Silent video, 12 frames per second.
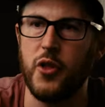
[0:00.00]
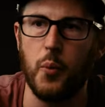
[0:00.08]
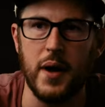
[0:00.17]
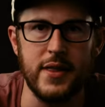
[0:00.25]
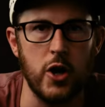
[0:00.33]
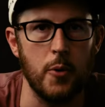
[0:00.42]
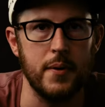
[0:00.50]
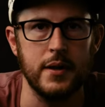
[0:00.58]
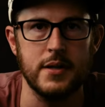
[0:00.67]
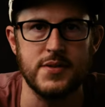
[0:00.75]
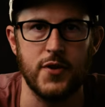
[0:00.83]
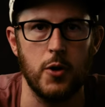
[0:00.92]
the way the opening of
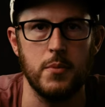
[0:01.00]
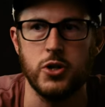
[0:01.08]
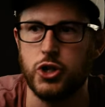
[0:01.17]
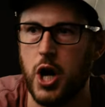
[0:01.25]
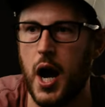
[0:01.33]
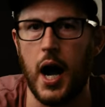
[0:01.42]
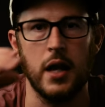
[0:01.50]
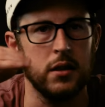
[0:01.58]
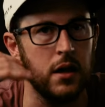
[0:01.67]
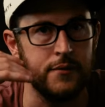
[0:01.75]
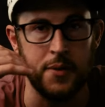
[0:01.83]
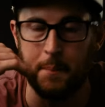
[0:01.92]
this film was shot. I
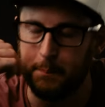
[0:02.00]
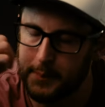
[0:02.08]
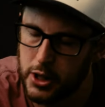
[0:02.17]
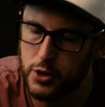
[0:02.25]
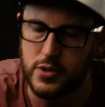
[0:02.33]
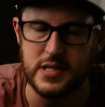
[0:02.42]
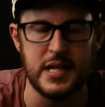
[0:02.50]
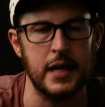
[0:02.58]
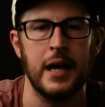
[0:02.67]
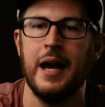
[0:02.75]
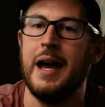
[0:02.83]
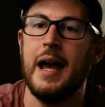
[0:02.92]
love the music.